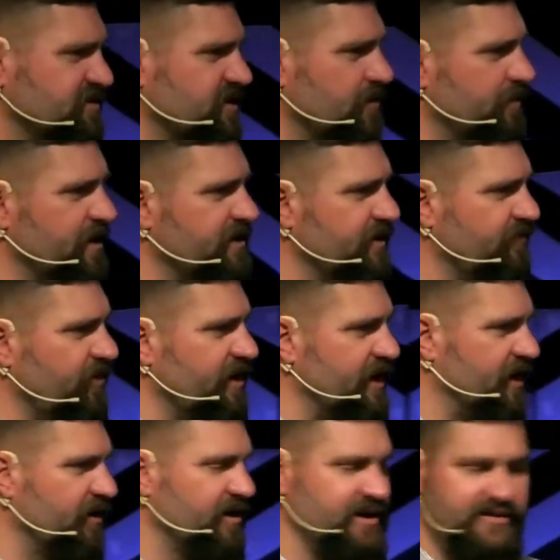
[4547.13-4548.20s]
so many different
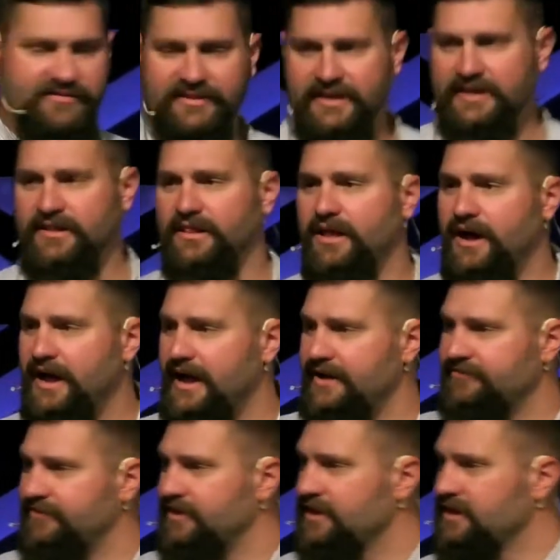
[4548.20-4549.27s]
areas in
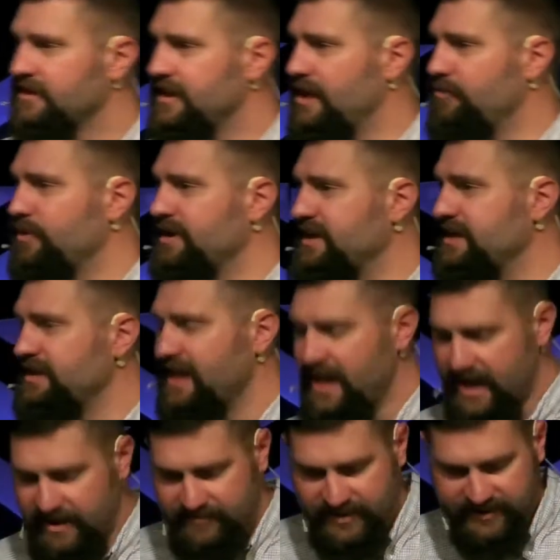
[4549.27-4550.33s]
life that we need to
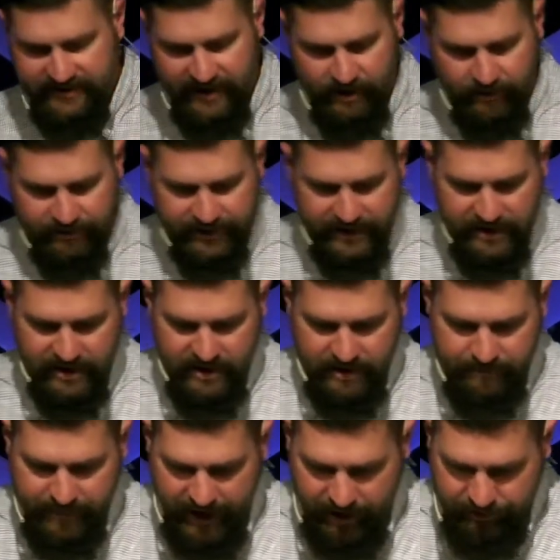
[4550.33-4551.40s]
have these healthy
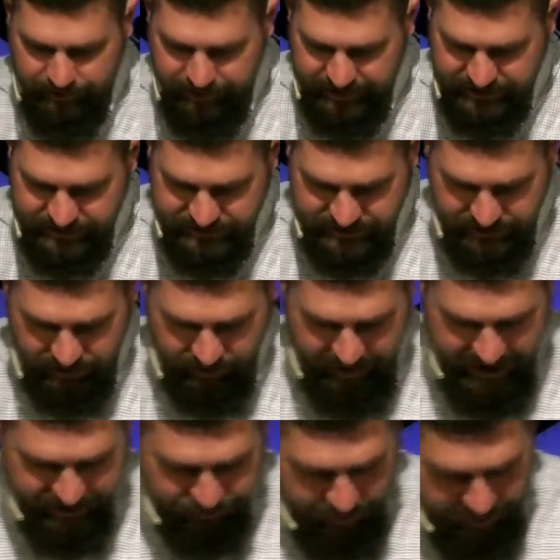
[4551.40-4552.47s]
boundaries. And so as